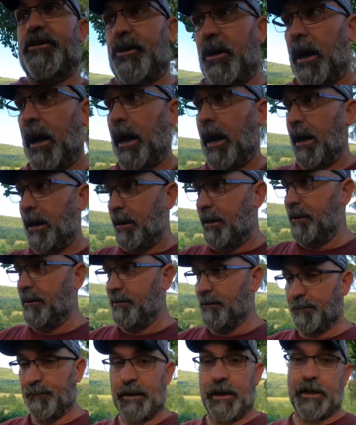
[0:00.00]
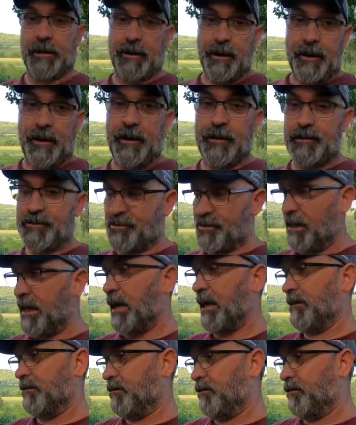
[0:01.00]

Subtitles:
try my hardest not